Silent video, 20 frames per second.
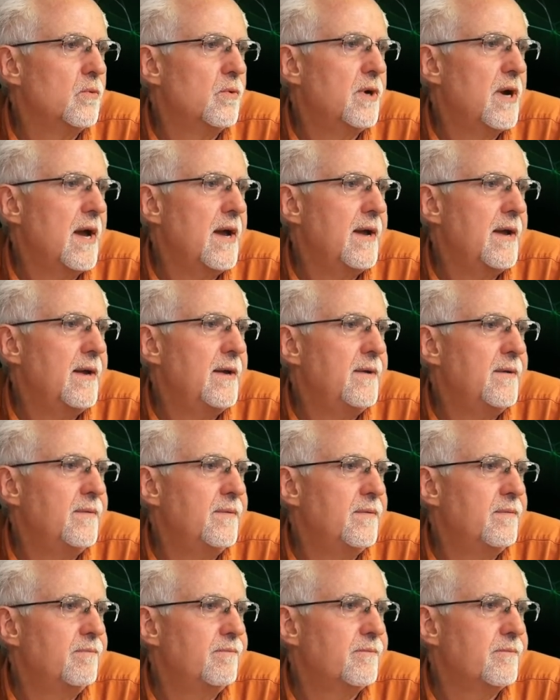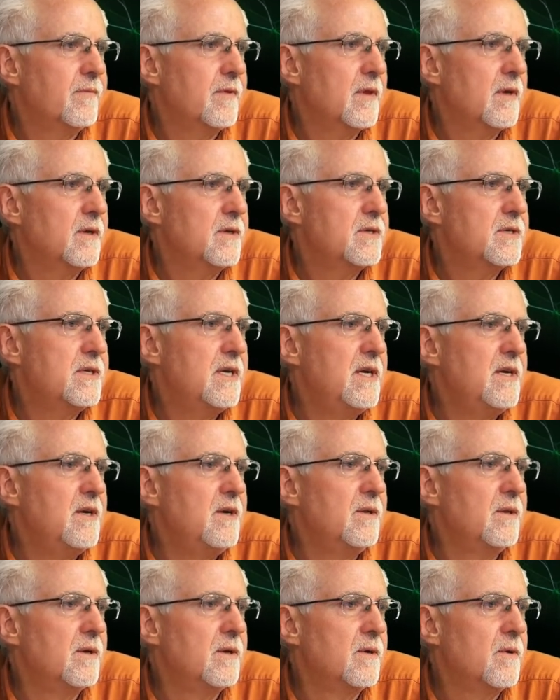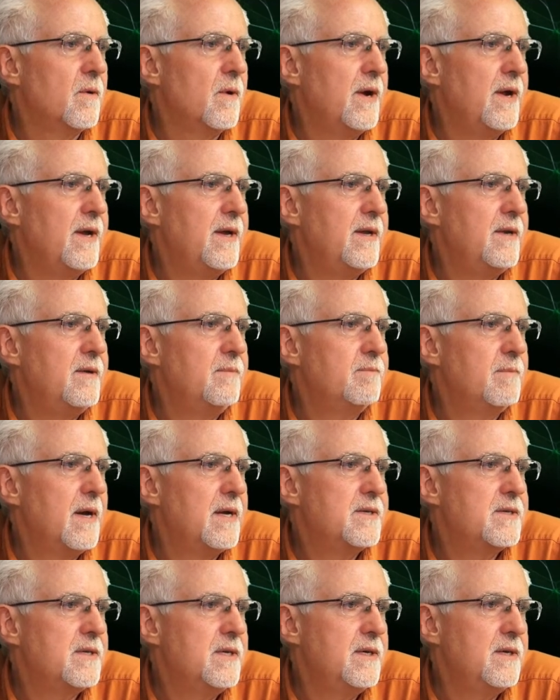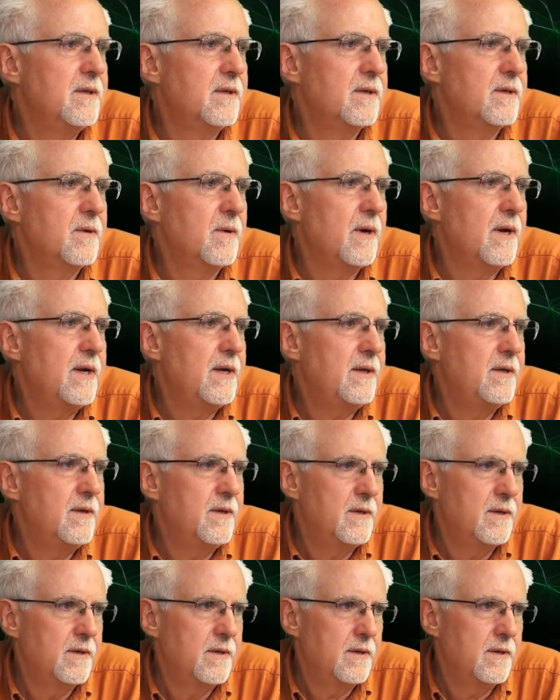okay, singular grade, my singular grade